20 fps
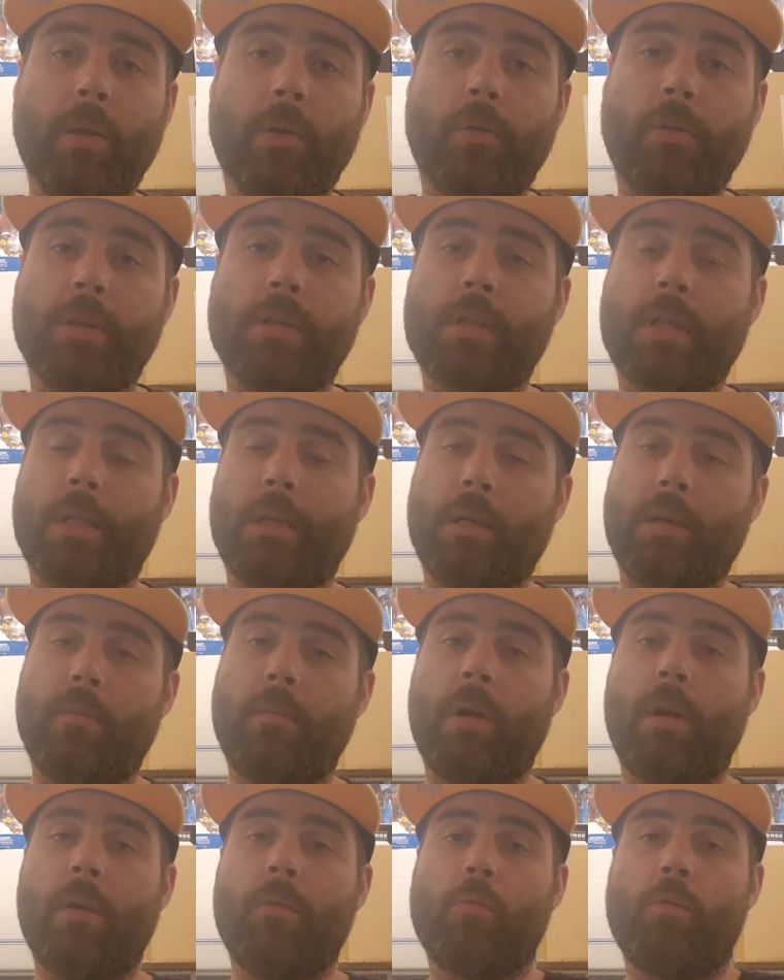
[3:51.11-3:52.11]
Chris
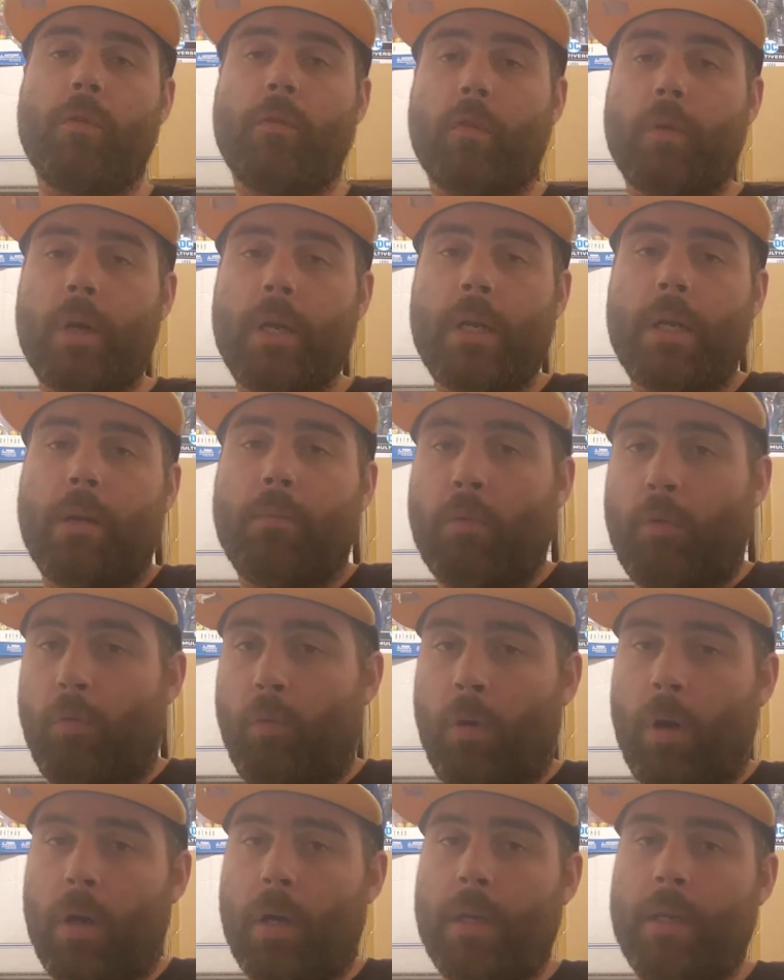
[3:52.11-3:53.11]
Claremont Wolverine
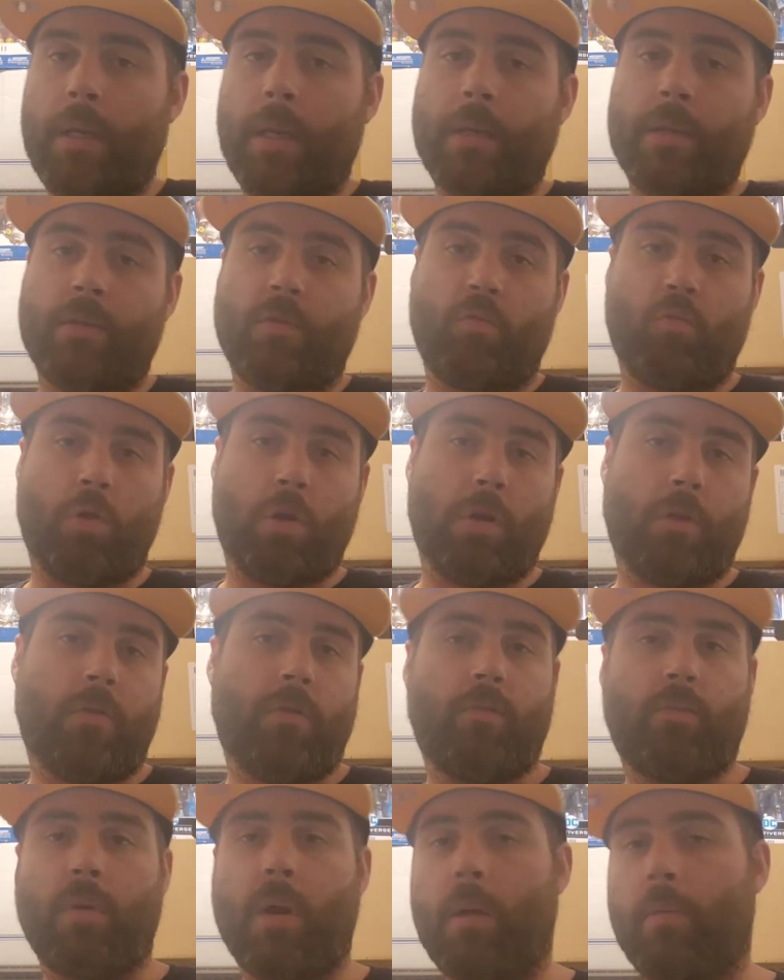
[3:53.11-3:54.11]
#1, that is
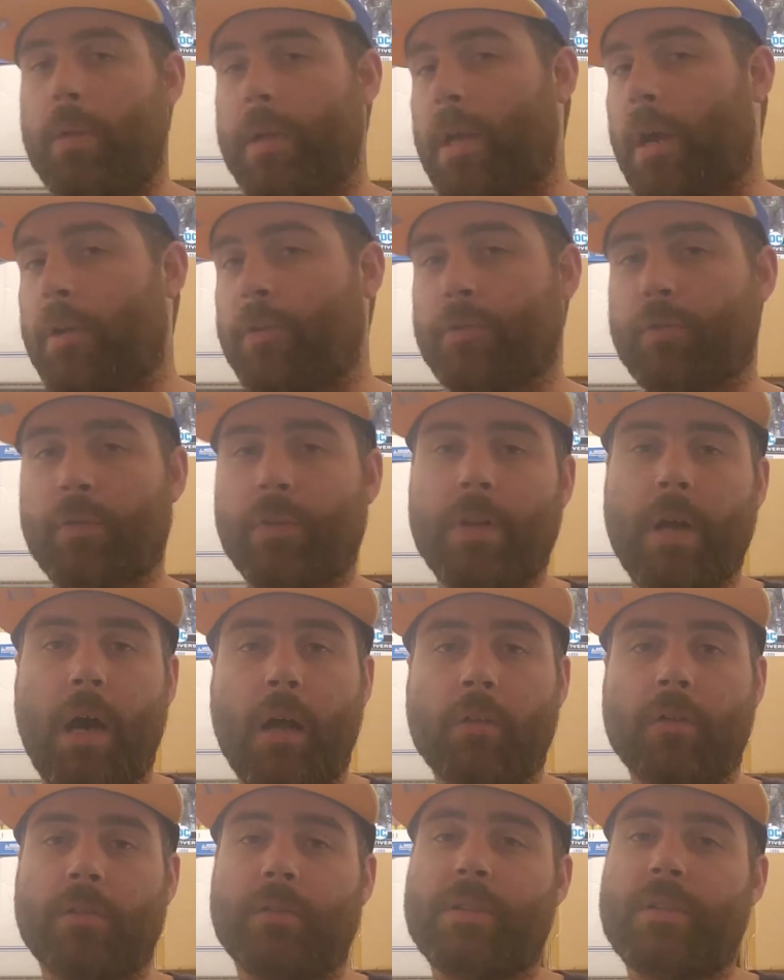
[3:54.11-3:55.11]
worth probably
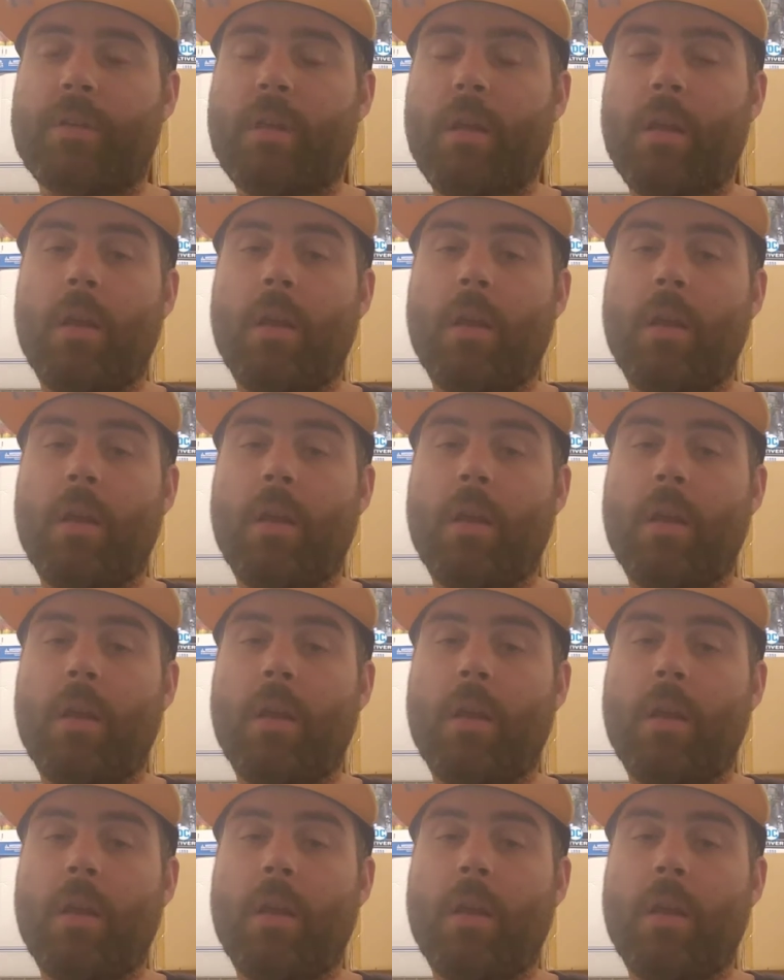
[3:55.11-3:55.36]
$100